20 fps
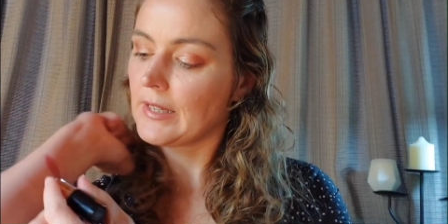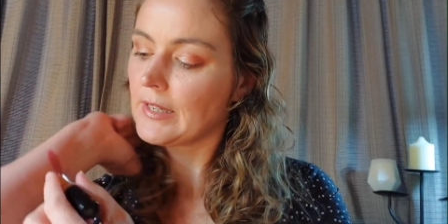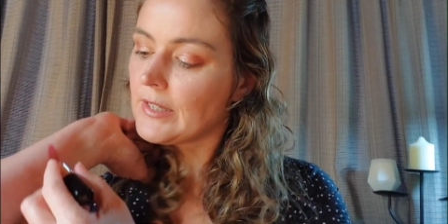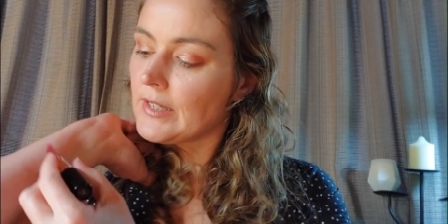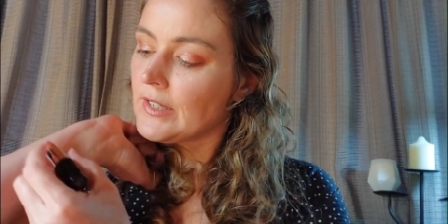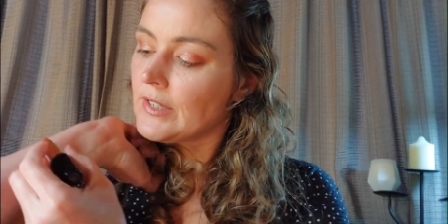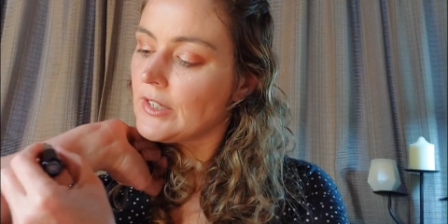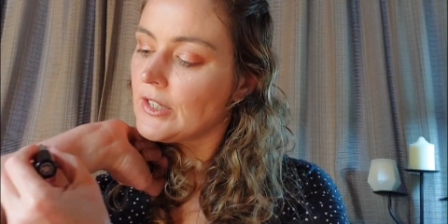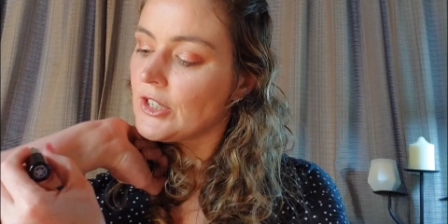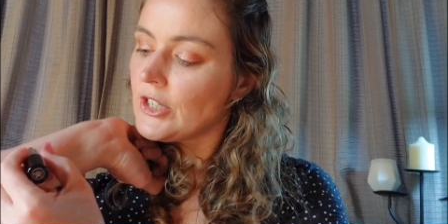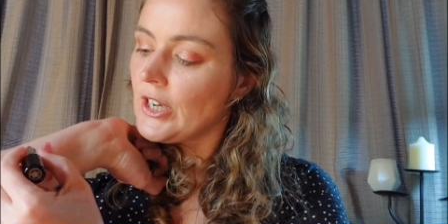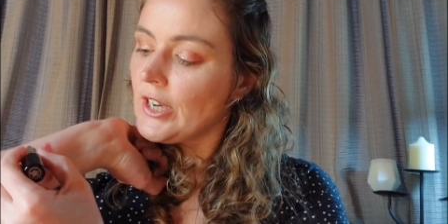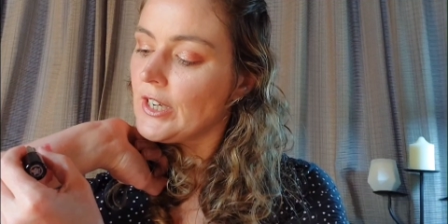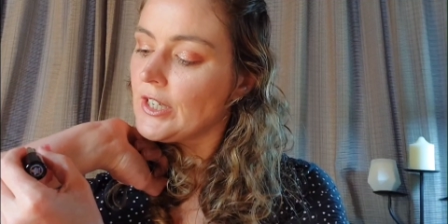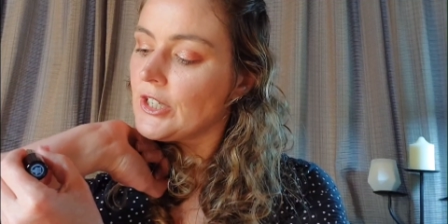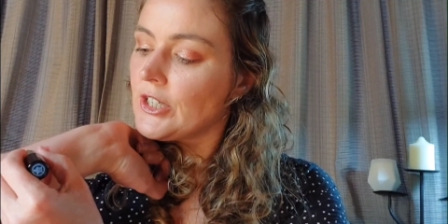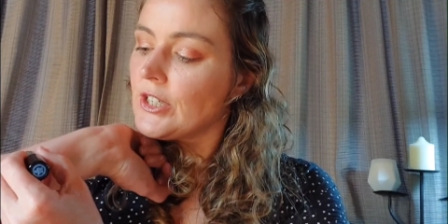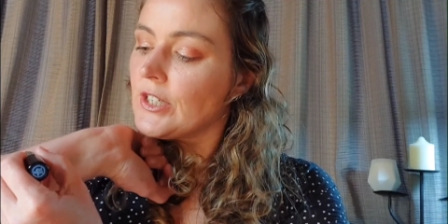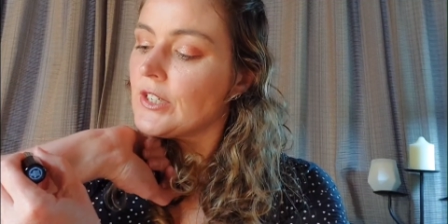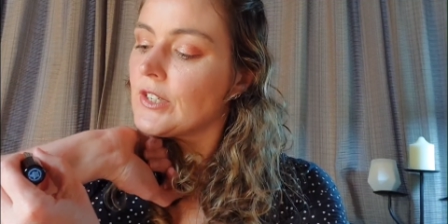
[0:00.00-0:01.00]
This is a
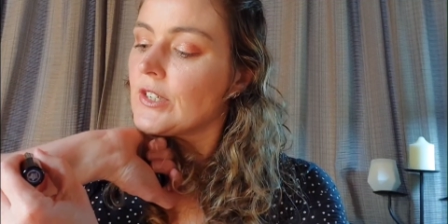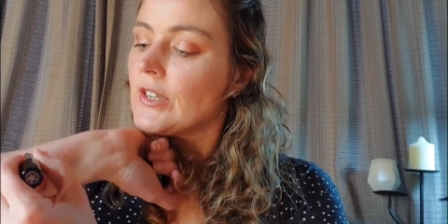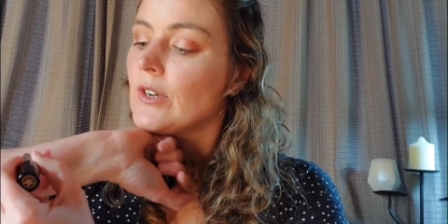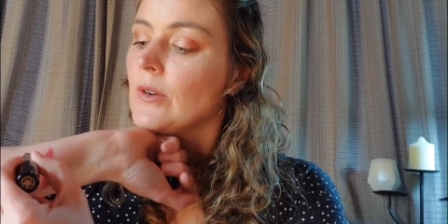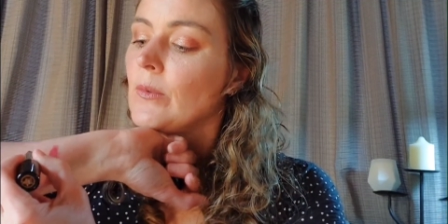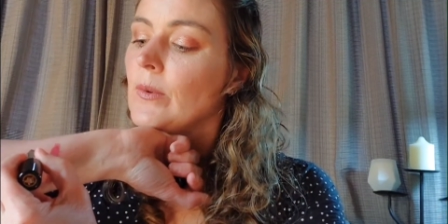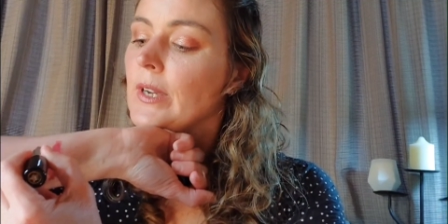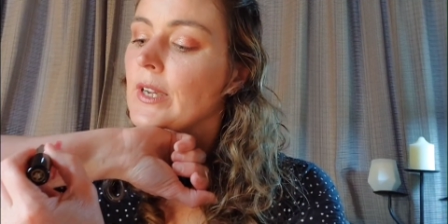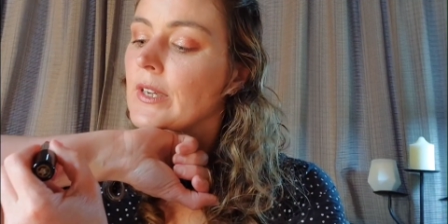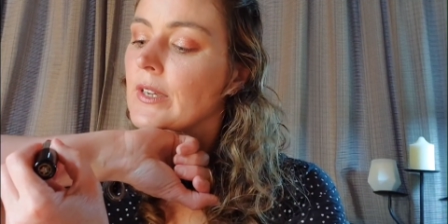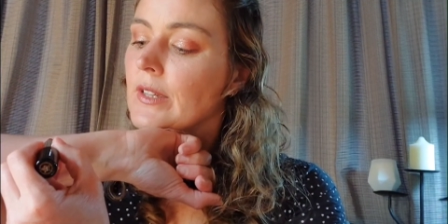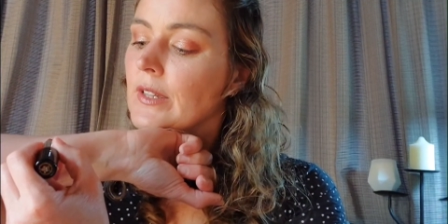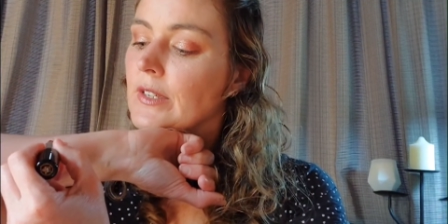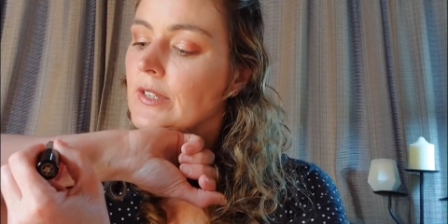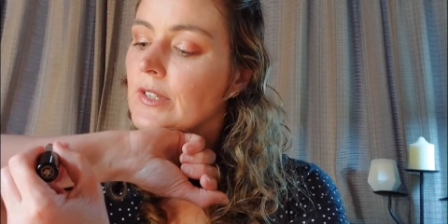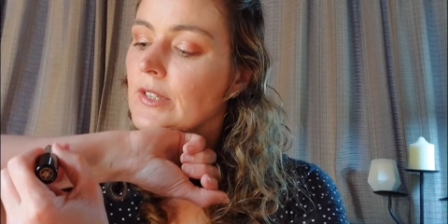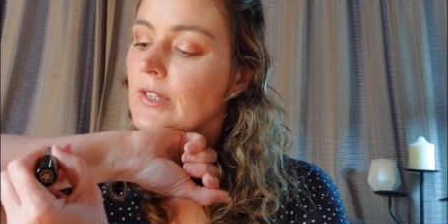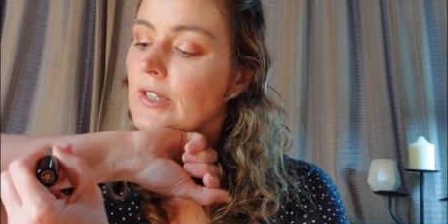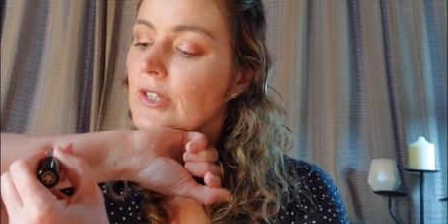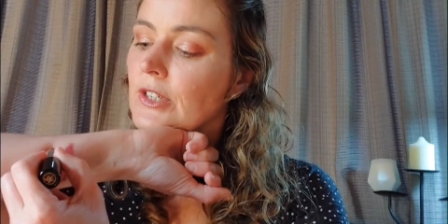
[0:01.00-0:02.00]
shade she's going to wear.
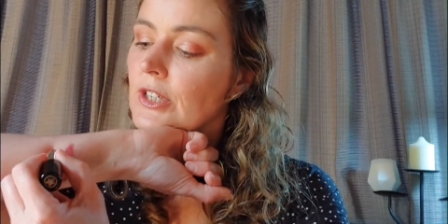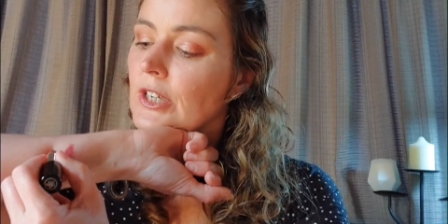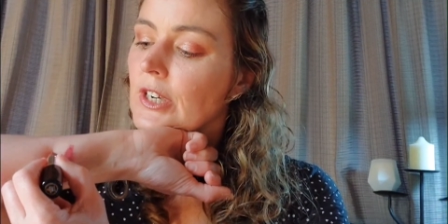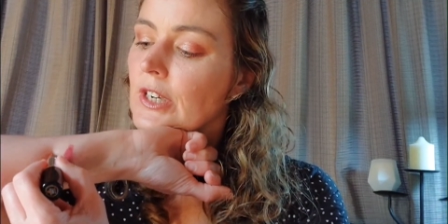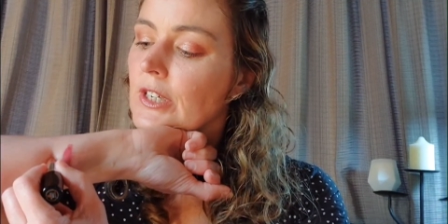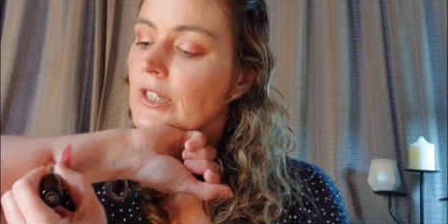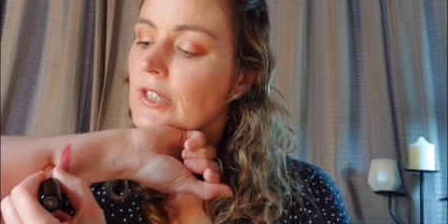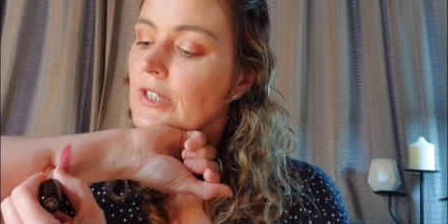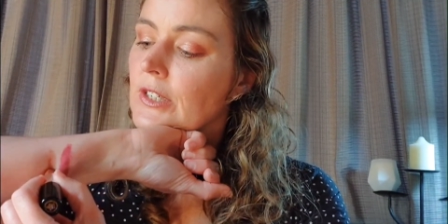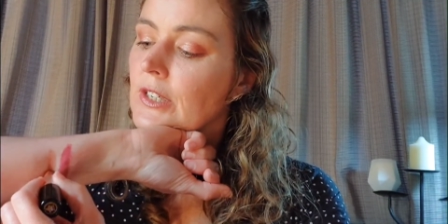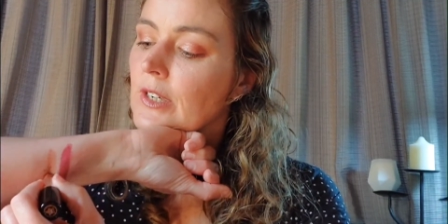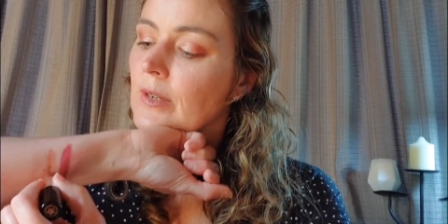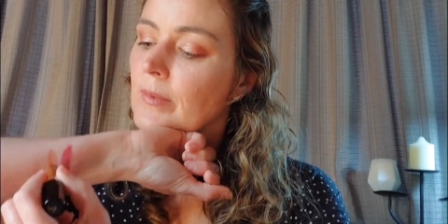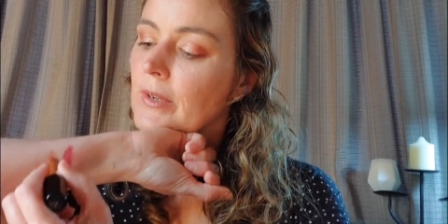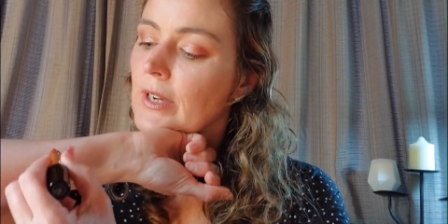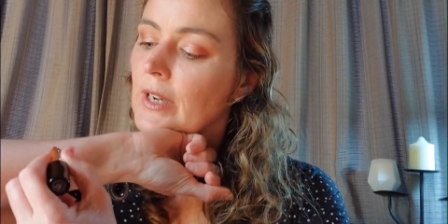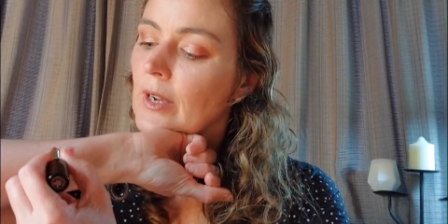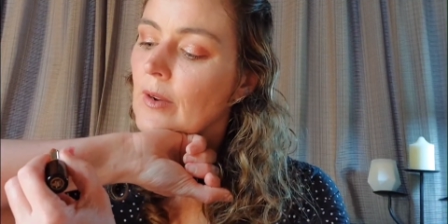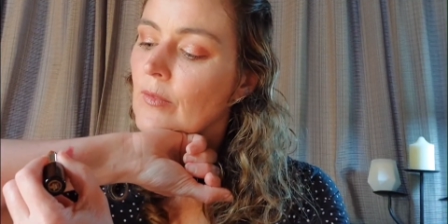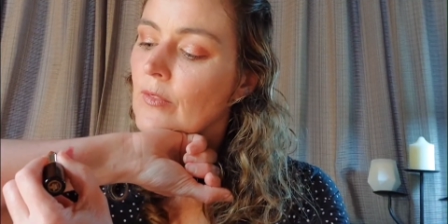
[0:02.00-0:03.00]
This is a shade she's going to
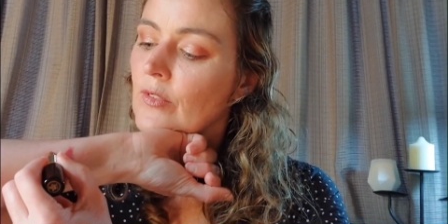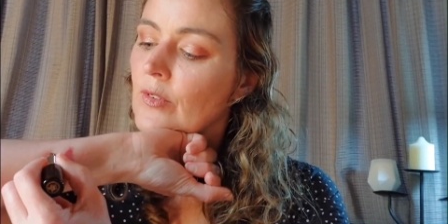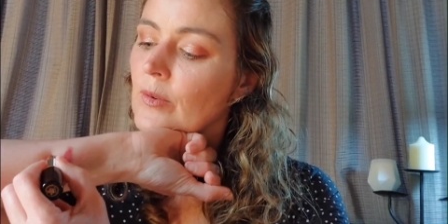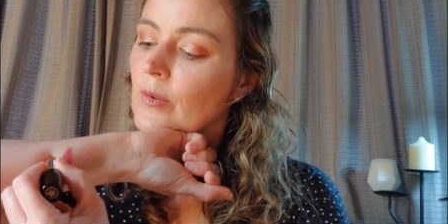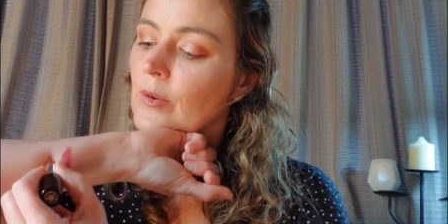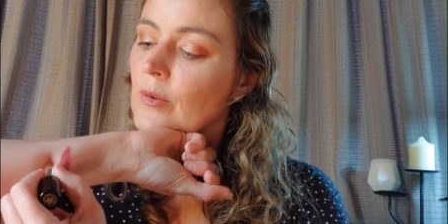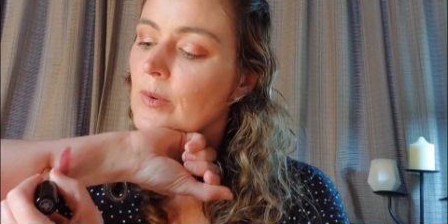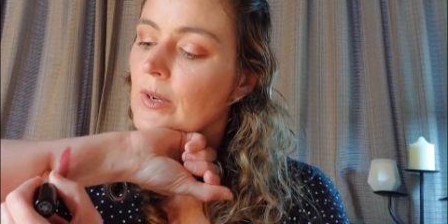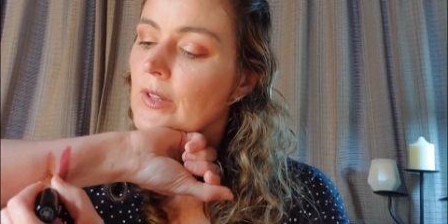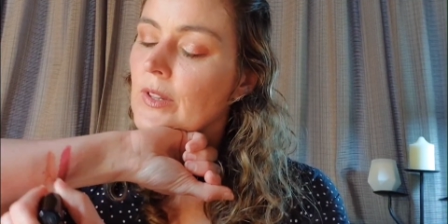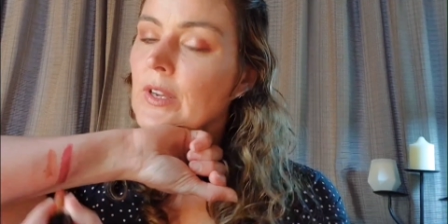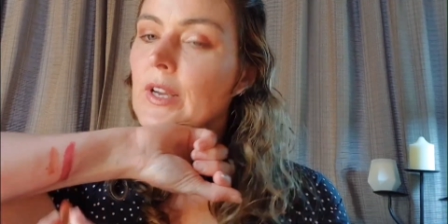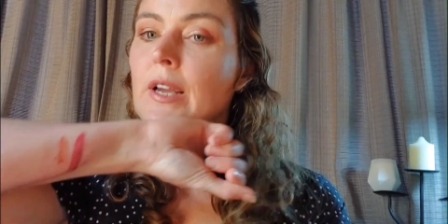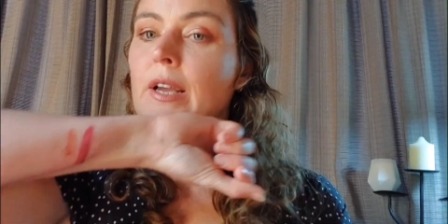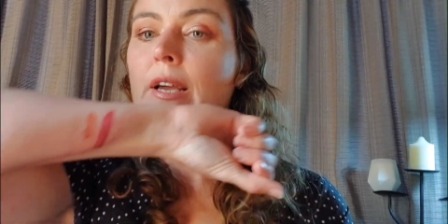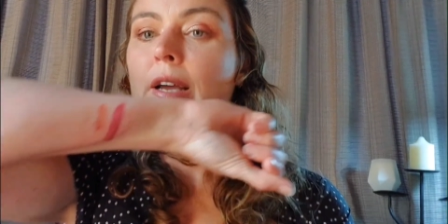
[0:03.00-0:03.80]
be comfortable with.